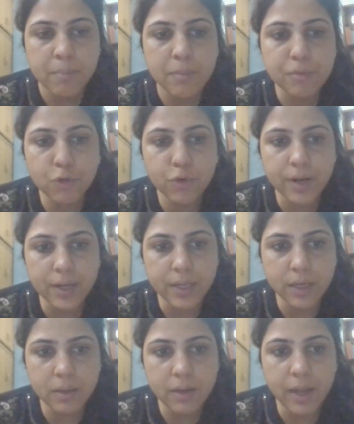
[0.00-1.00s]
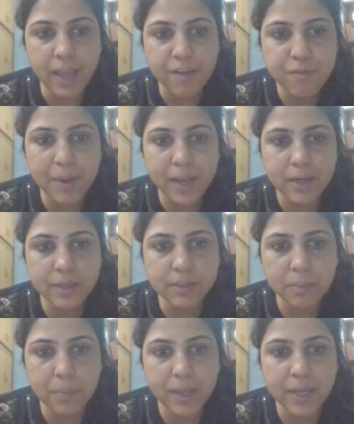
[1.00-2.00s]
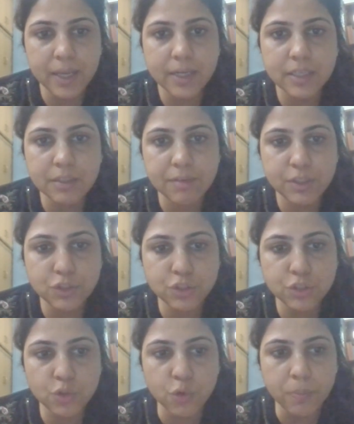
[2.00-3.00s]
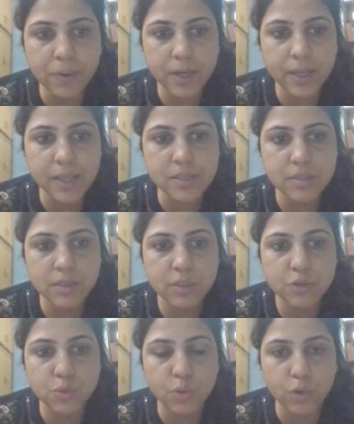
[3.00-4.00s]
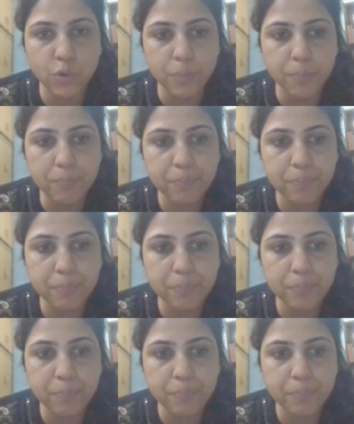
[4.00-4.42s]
before running a live pilot comparing an intervention group against the control group.